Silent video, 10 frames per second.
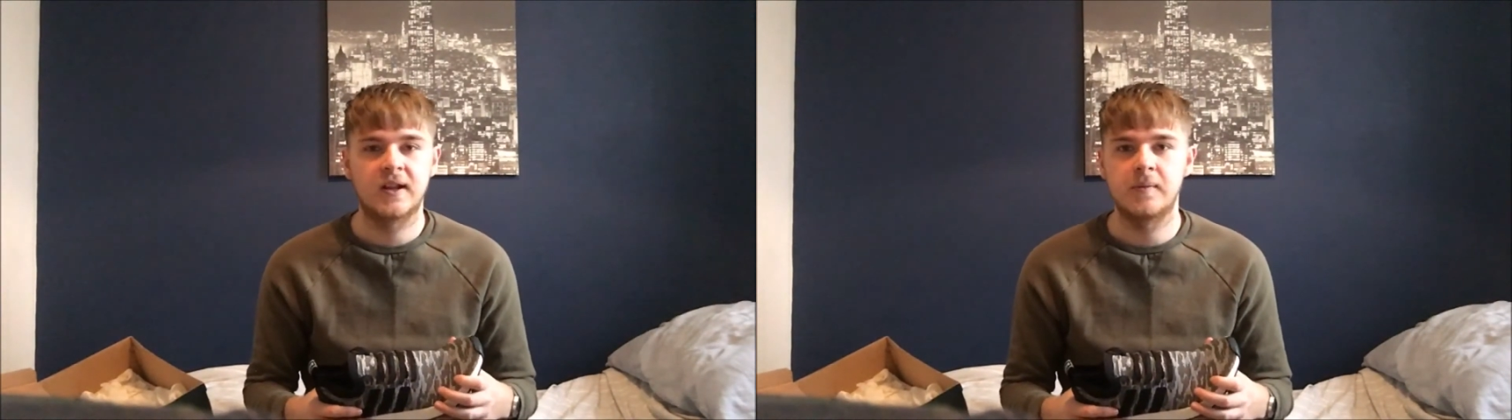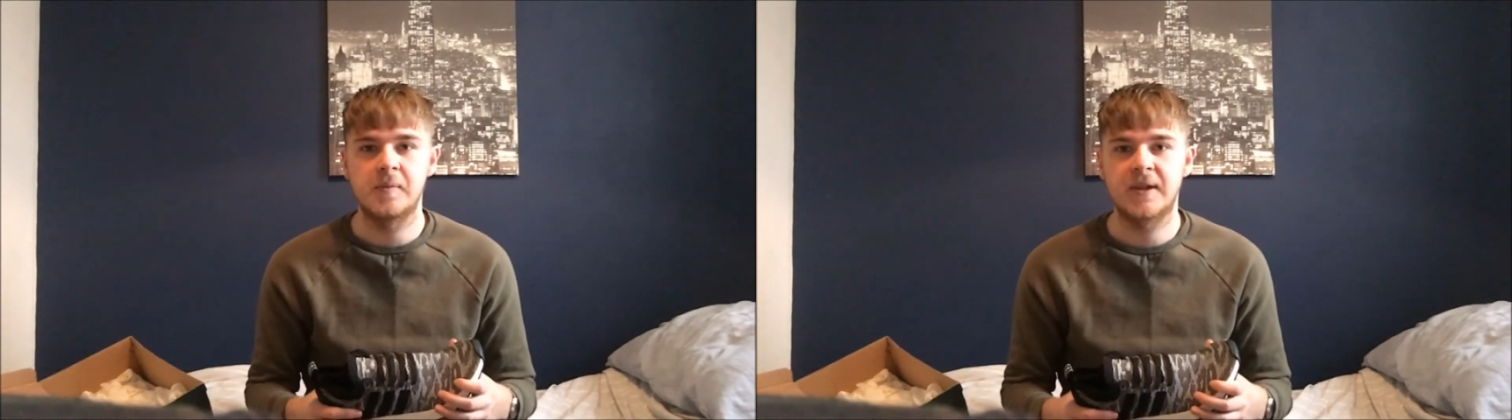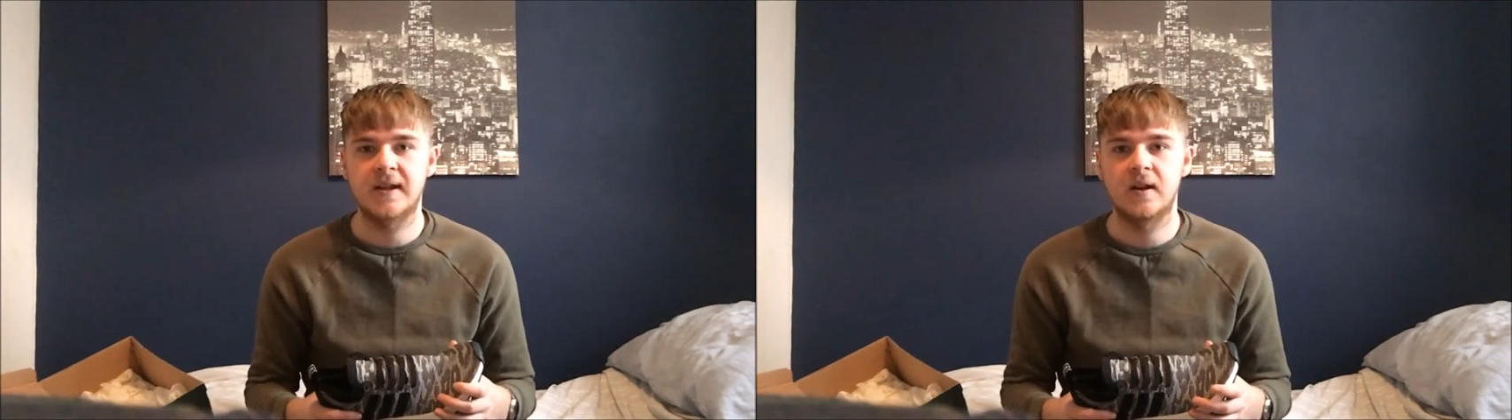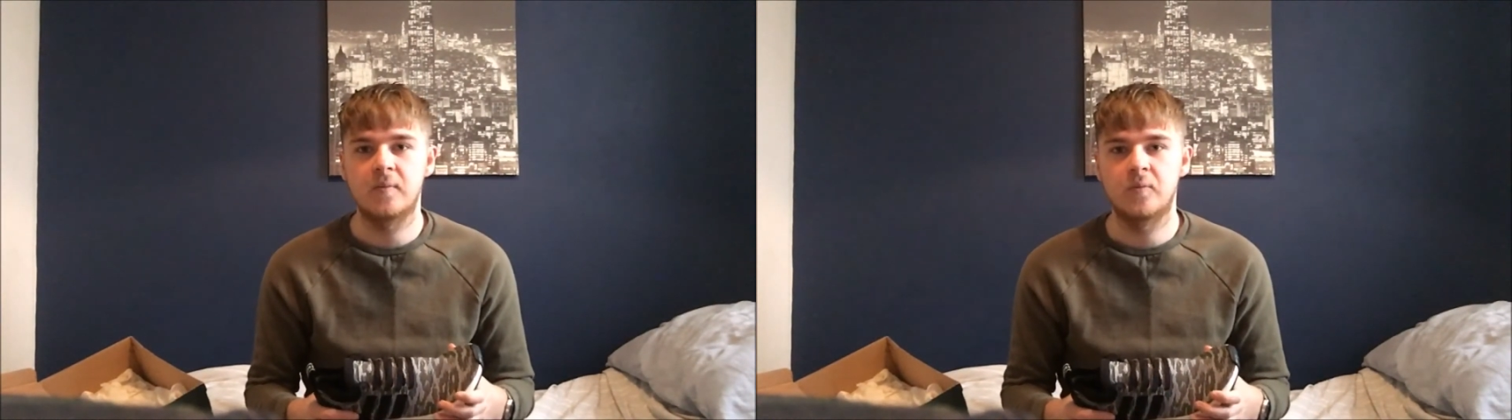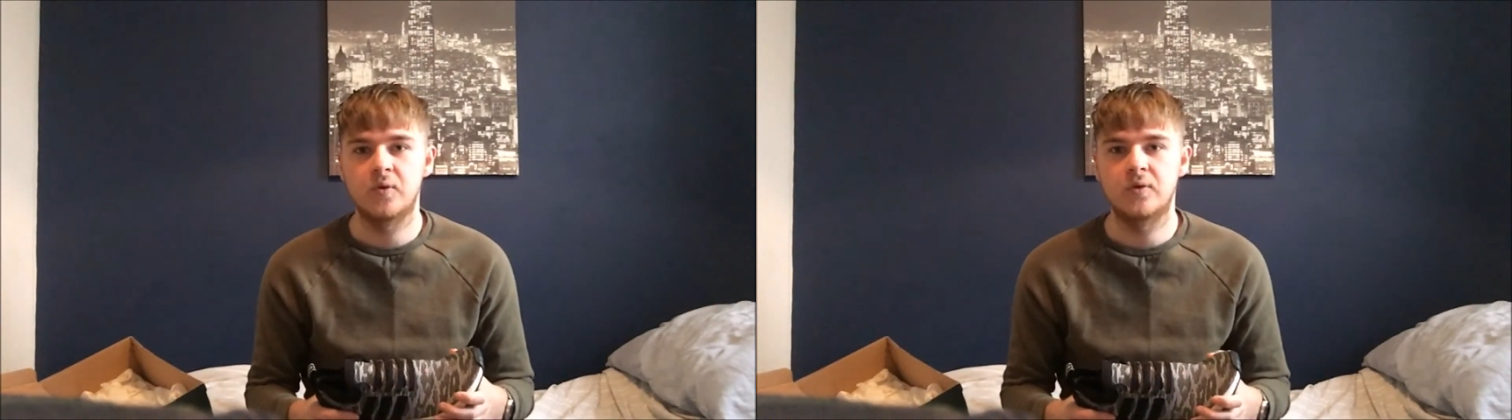going to be picking
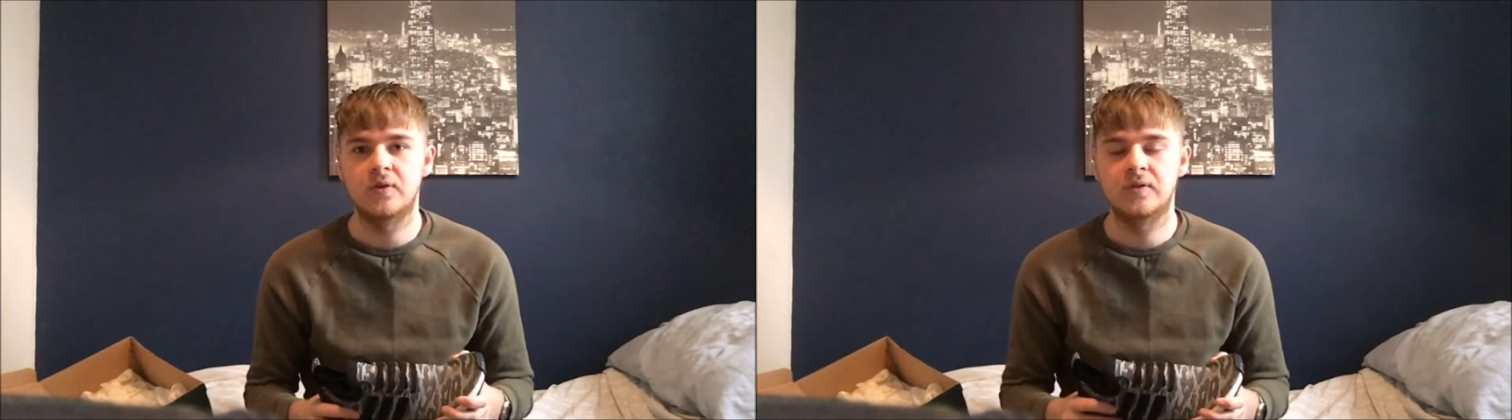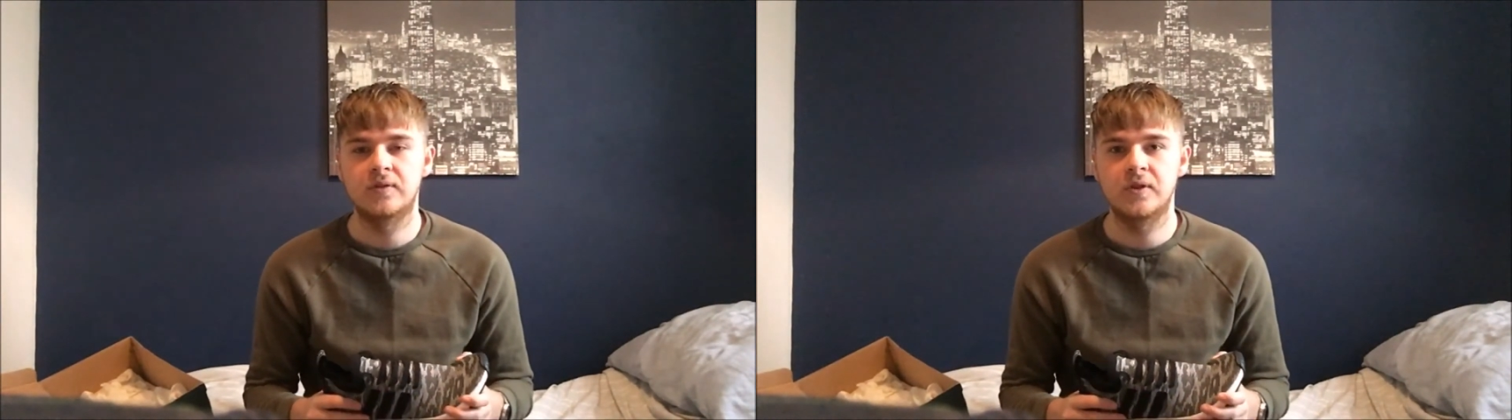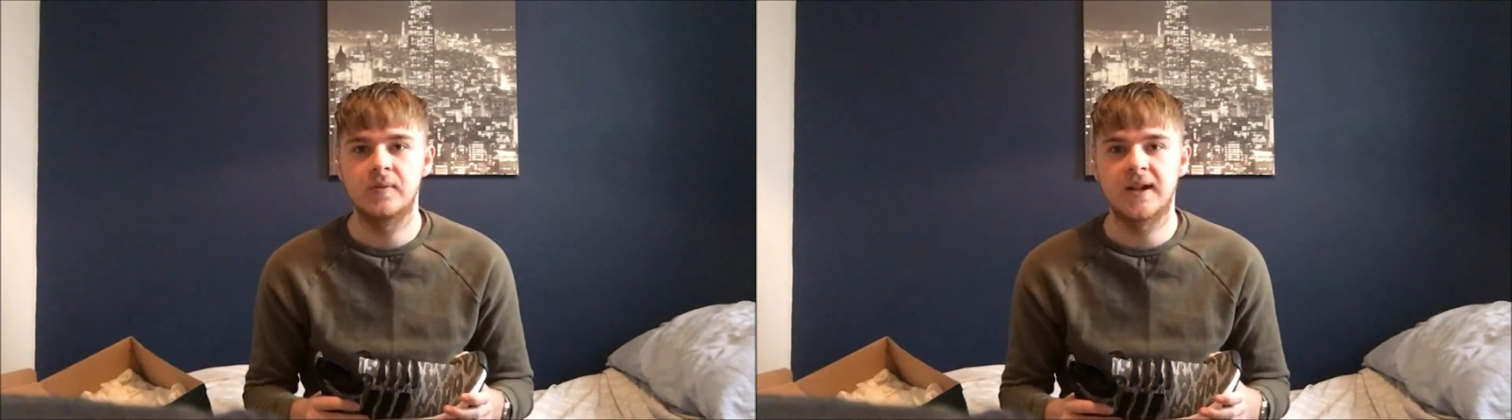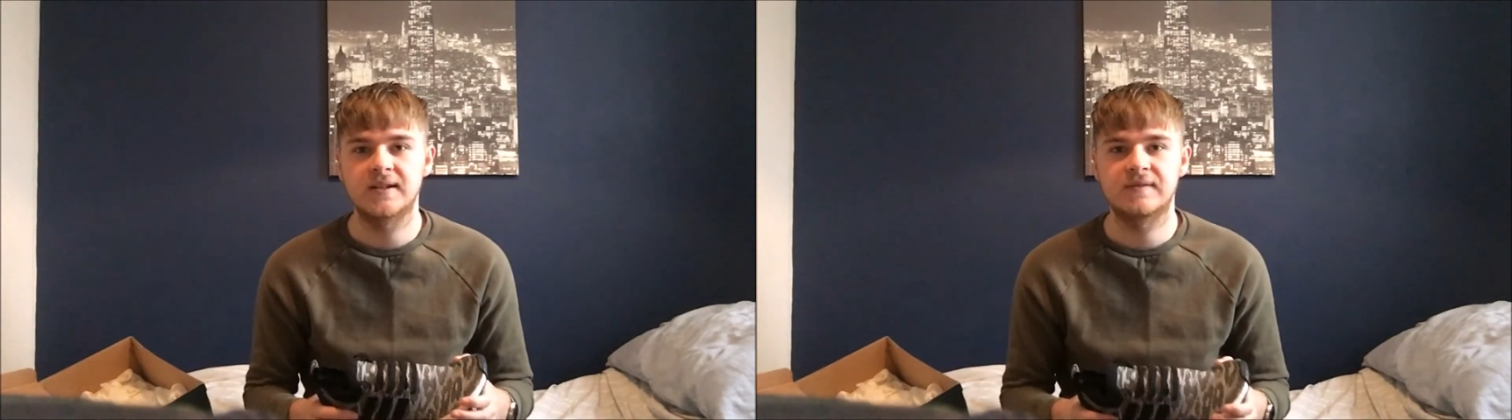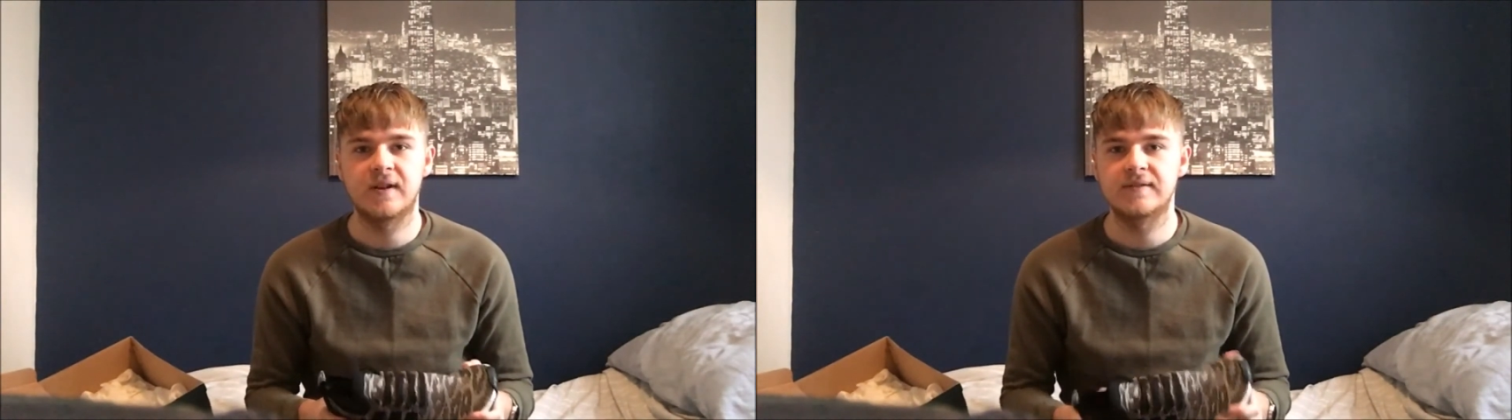up more New
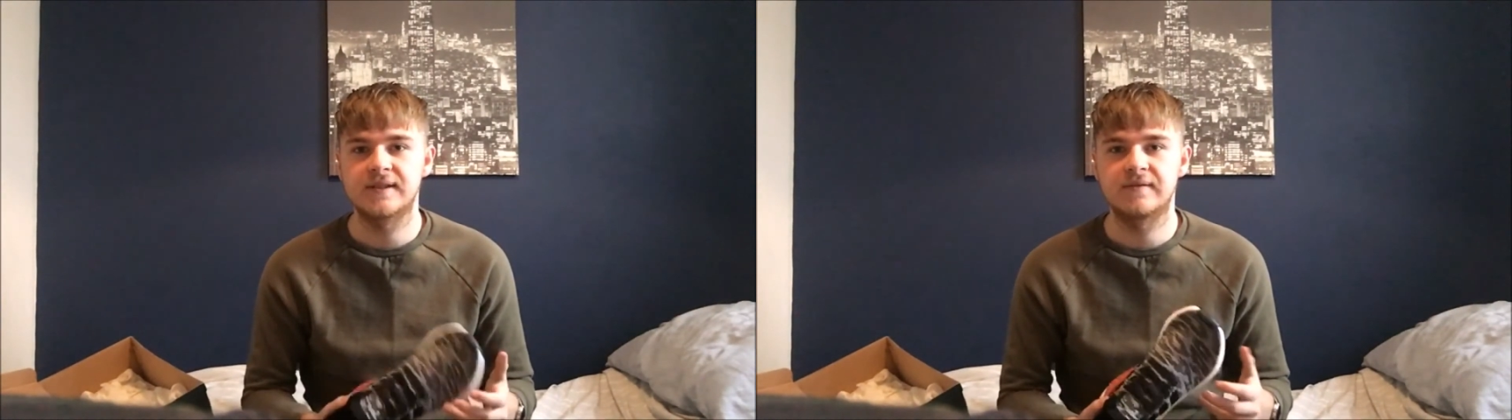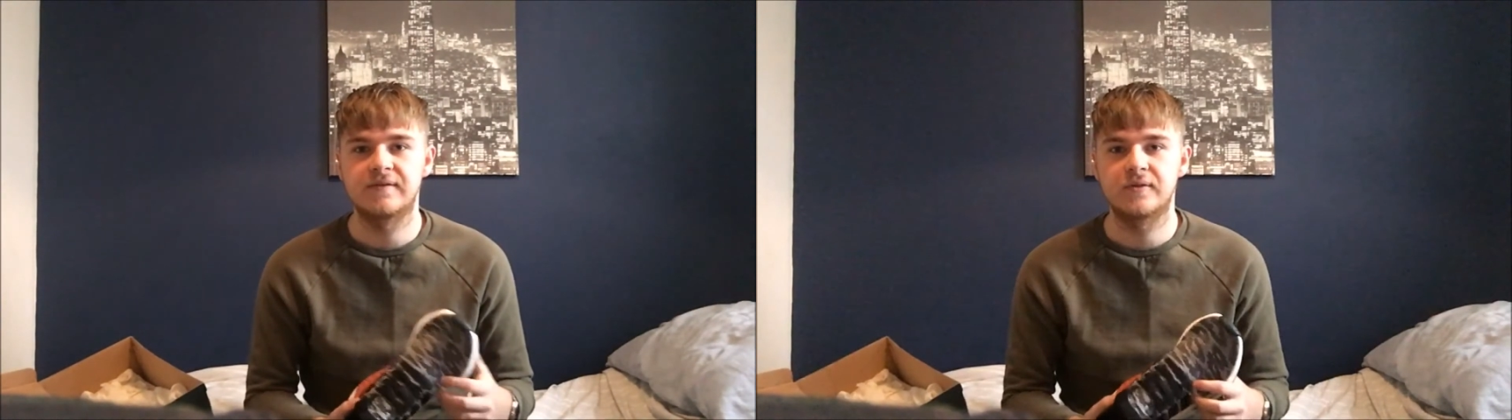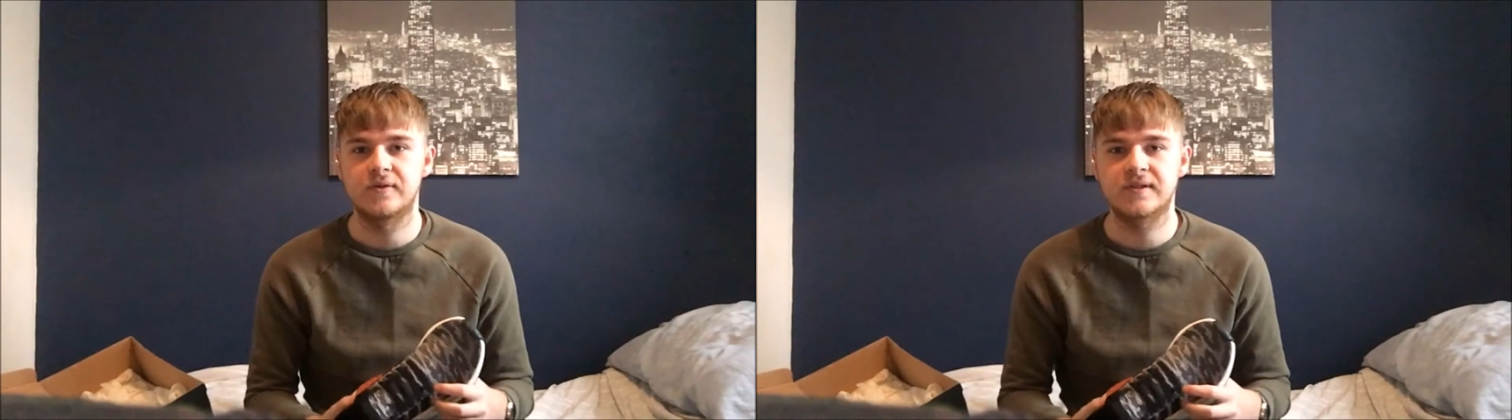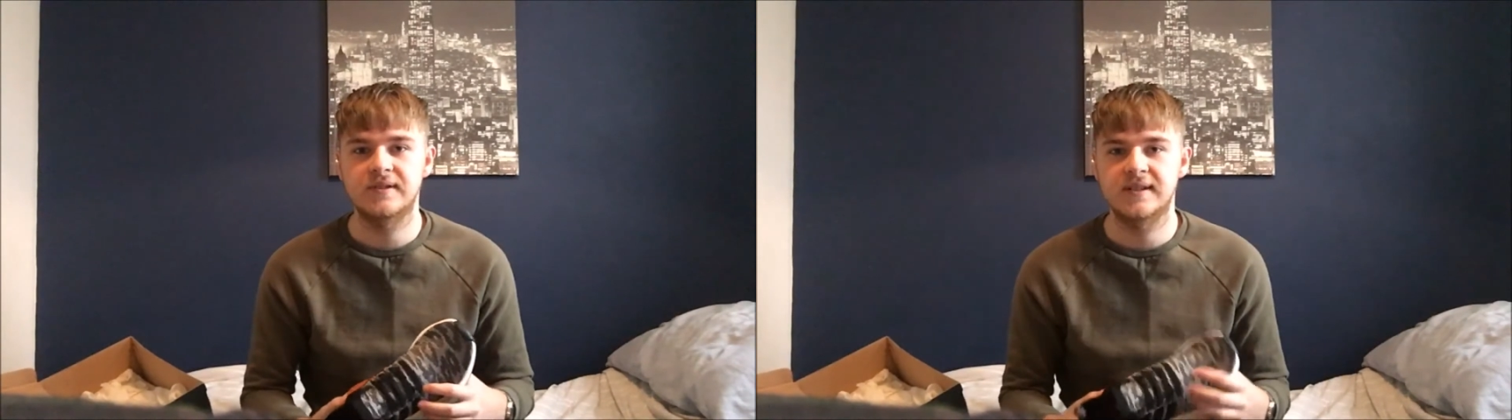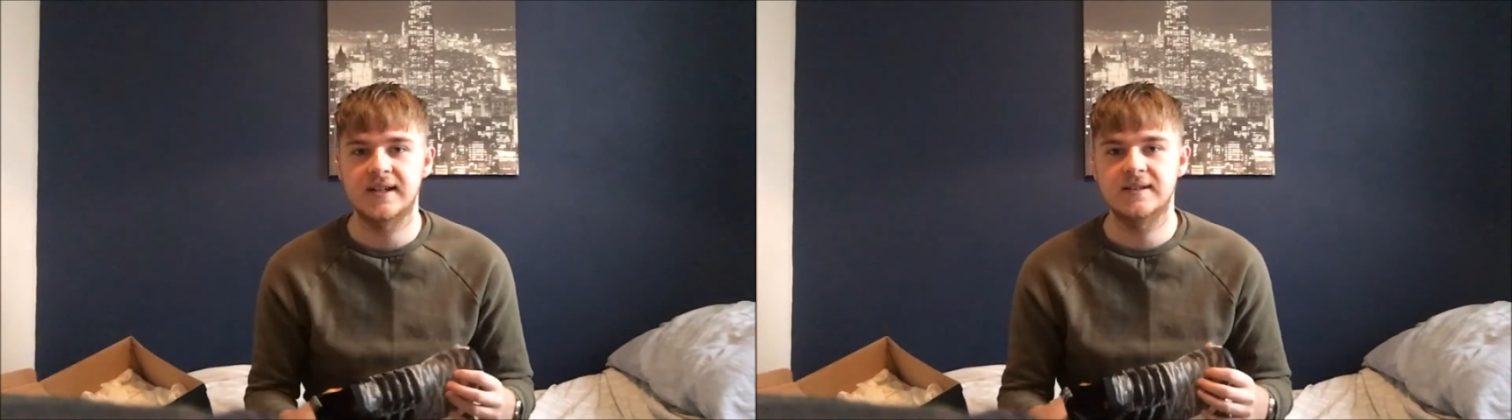Balance 574s
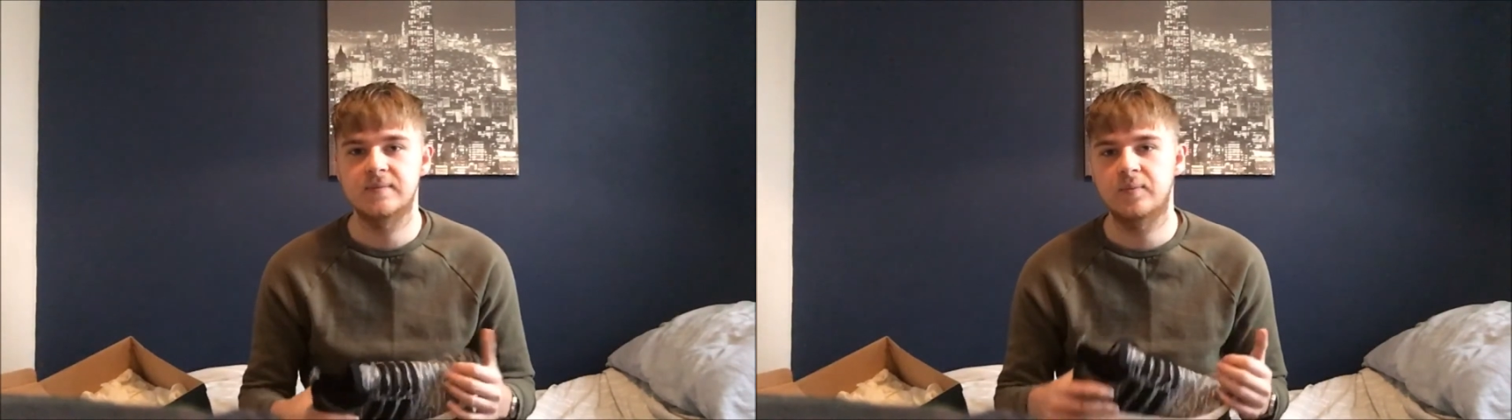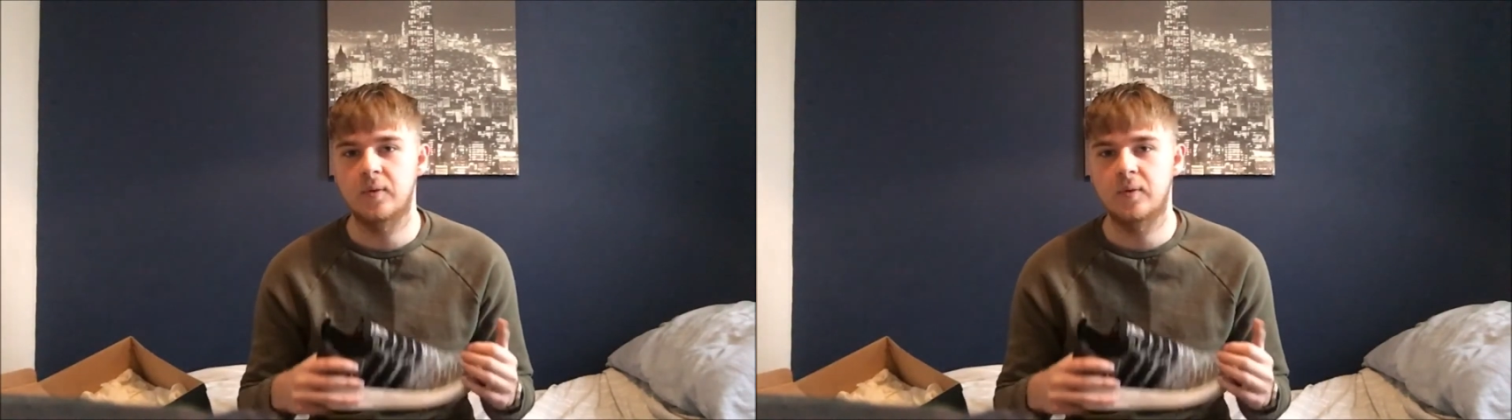because that's